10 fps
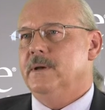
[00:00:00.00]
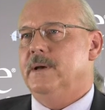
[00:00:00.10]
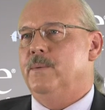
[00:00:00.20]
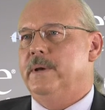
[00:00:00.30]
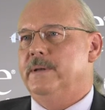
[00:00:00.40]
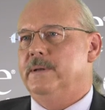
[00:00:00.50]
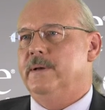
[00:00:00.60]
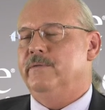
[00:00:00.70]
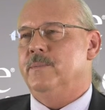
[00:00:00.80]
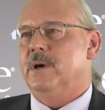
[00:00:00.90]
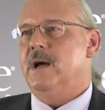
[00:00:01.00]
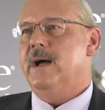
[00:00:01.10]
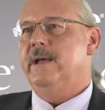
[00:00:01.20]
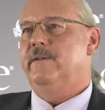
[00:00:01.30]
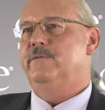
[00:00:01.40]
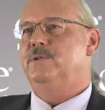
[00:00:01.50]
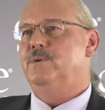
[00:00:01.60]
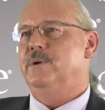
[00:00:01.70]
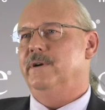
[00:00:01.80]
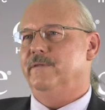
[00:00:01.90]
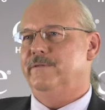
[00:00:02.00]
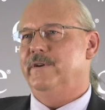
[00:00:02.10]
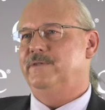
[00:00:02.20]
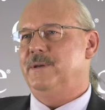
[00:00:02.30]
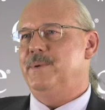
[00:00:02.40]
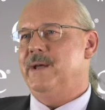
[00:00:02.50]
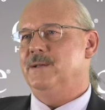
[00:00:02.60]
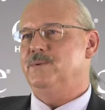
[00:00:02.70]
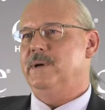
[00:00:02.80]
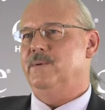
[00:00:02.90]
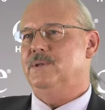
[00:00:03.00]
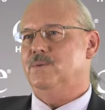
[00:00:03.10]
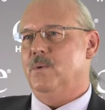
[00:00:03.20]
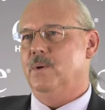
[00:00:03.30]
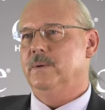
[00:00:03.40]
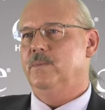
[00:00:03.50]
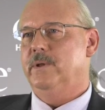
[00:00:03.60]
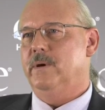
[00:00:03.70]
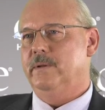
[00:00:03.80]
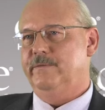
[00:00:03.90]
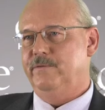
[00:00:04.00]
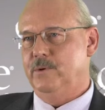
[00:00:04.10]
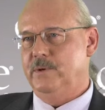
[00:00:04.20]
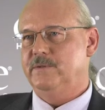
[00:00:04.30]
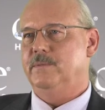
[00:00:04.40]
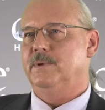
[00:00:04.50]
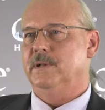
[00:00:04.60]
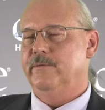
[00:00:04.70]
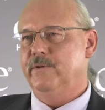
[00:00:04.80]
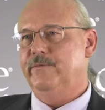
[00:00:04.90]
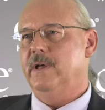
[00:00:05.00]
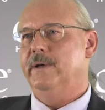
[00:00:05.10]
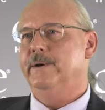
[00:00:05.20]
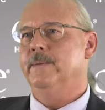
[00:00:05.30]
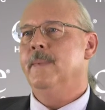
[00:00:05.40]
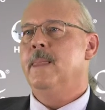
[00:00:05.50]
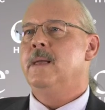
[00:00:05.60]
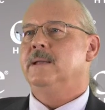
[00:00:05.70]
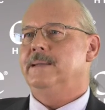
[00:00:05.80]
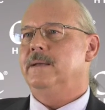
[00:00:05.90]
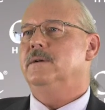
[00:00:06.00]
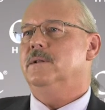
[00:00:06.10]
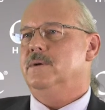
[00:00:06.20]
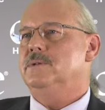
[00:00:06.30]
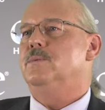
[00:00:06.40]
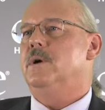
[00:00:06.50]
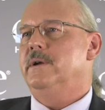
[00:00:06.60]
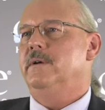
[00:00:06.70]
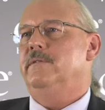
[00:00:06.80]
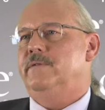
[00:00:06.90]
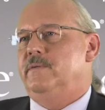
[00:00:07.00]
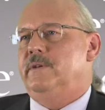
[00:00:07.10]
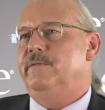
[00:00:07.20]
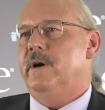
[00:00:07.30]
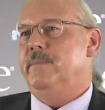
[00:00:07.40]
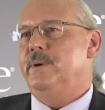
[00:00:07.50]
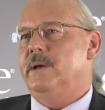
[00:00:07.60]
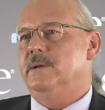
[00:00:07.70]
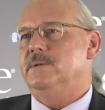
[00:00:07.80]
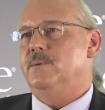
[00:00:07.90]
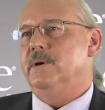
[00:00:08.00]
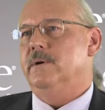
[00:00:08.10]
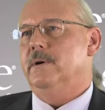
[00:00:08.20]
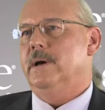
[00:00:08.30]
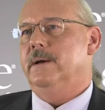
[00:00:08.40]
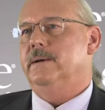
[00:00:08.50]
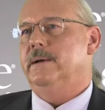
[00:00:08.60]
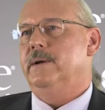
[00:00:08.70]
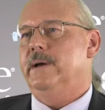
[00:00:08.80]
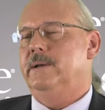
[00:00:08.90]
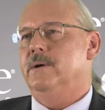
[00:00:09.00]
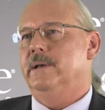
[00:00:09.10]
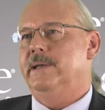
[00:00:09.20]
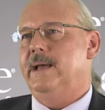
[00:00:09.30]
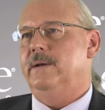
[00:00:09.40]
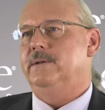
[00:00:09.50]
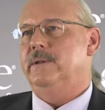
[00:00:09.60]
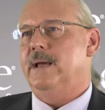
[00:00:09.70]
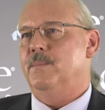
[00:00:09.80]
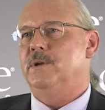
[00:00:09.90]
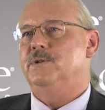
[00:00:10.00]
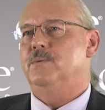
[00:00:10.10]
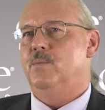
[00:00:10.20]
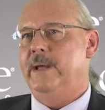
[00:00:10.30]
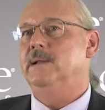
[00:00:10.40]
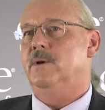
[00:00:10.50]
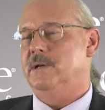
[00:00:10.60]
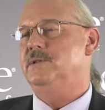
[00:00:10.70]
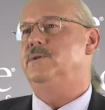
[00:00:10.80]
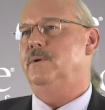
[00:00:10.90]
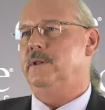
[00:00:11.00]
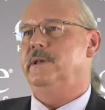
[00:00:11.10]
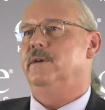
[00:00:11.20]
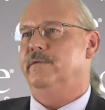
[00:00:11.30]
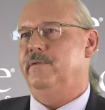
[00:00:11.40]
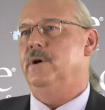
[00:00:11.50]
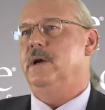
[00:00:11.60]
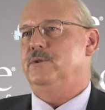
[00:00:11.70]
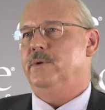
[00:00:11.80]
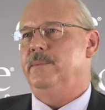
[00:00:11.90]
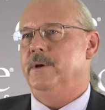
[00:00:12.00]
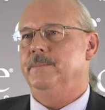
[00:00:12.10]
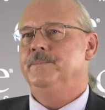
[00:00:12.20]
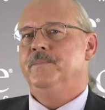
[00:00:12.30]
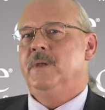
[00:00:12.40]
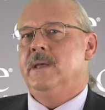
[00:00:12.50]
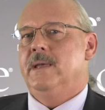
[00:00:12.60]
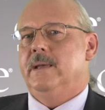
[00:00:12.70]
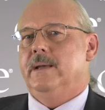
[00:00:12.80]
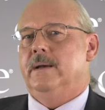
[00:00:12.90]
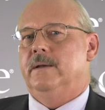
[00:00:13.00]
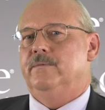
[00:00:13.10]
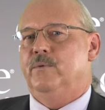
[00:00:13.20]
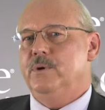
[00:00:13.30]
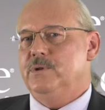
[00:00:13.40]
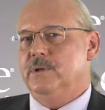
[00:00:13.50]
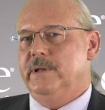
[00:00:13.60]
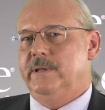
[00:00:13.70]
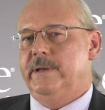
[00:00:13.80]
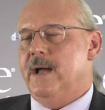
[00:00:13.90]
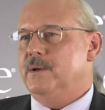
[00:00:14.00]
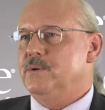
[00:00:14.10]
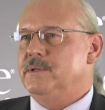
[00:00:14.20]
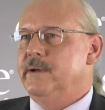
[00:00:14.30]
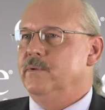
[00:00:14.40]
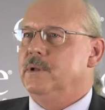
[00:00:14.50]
I went from a high of 250 pounds when I was swollen with all the fluids from the liver failure down to close to 155 pounds where I'd gone down to that much weight loss due to the interferon treatment. Unfortunately, the doctors never